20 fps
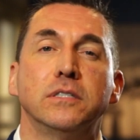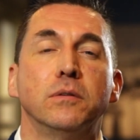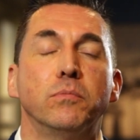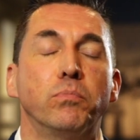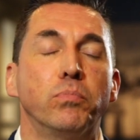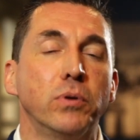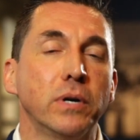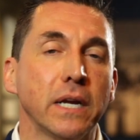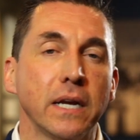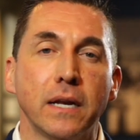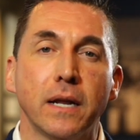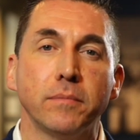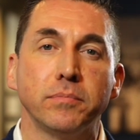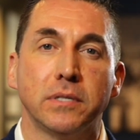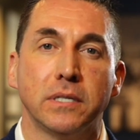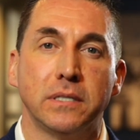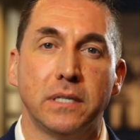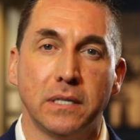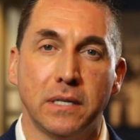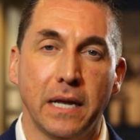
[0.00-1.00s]
to bring it up
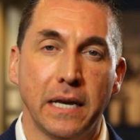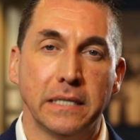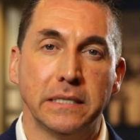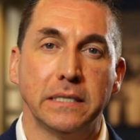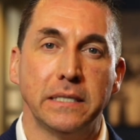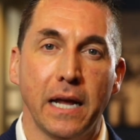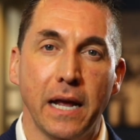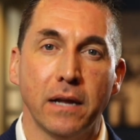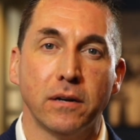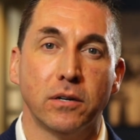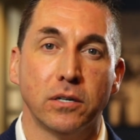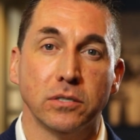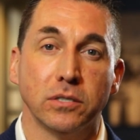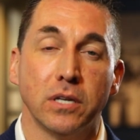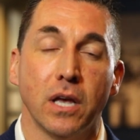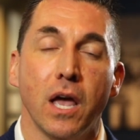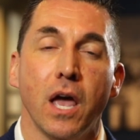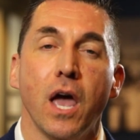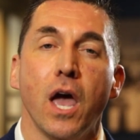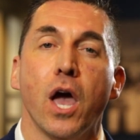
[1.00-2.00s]
to today's standards?